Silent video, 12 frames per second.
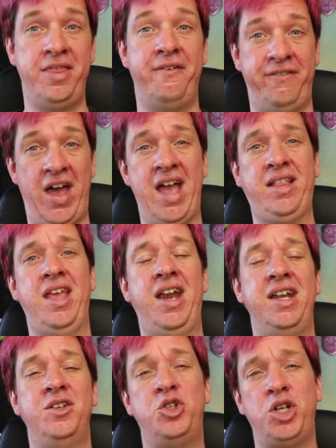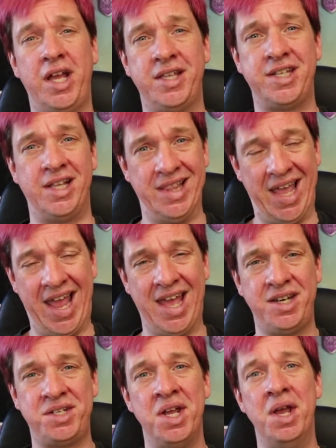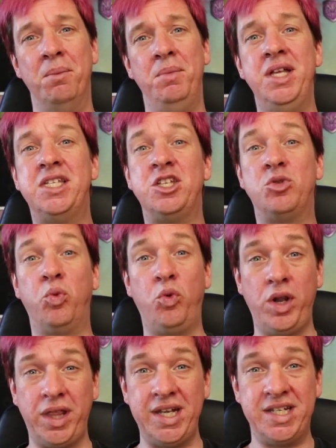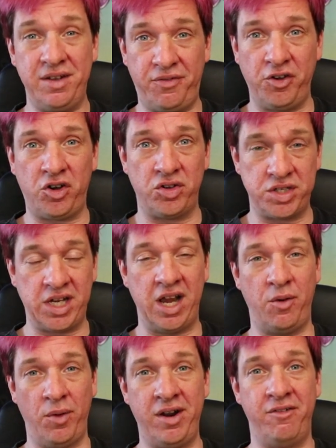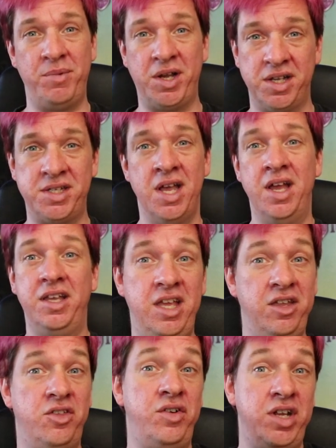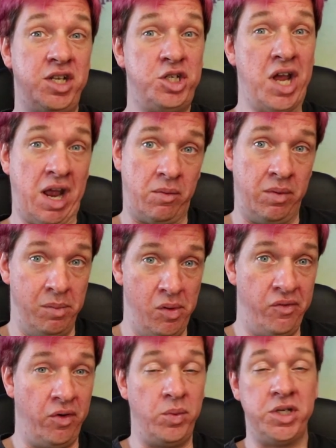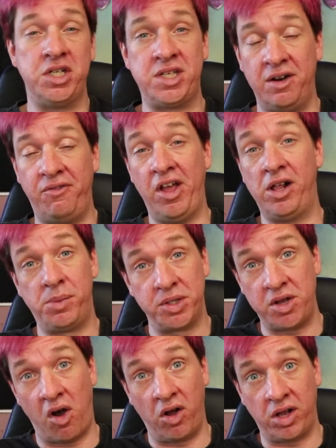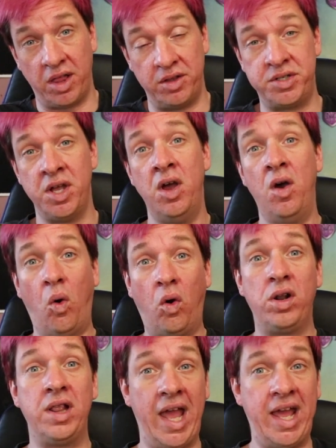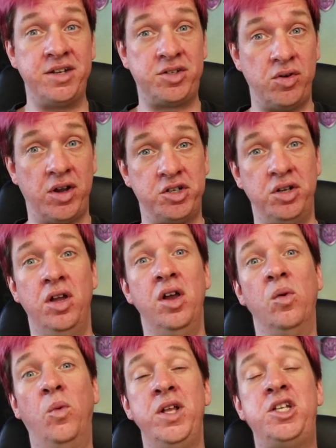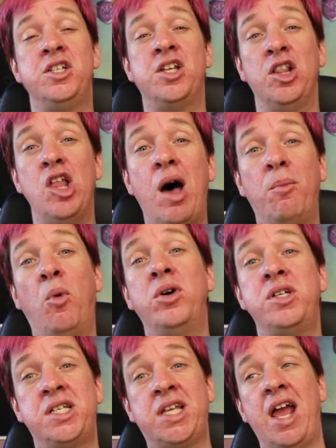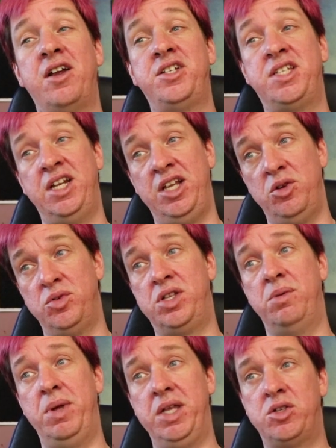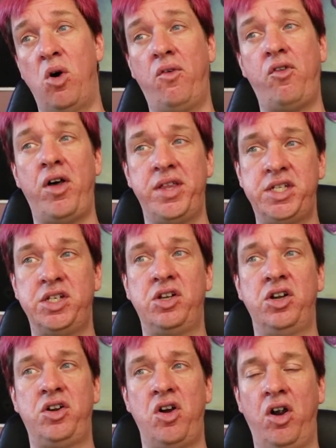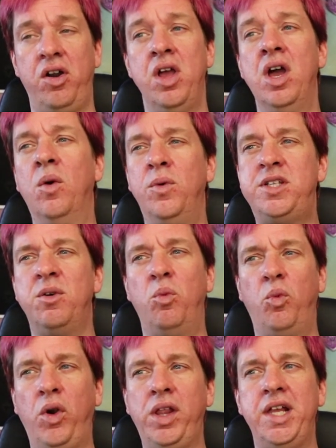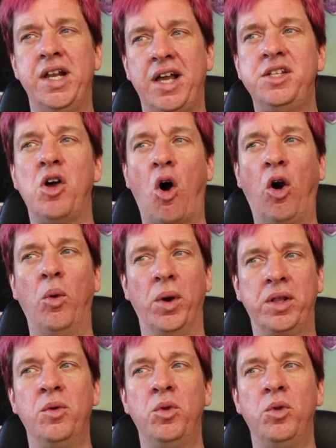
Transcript: And the fact that it enchants a land means it's really difficult to get rid of because you either need enchantment removal, which isn't available to all colors, or land destruction, which is a lot more scarce than it used to be. So overall, this is a good card with some really nice artwork.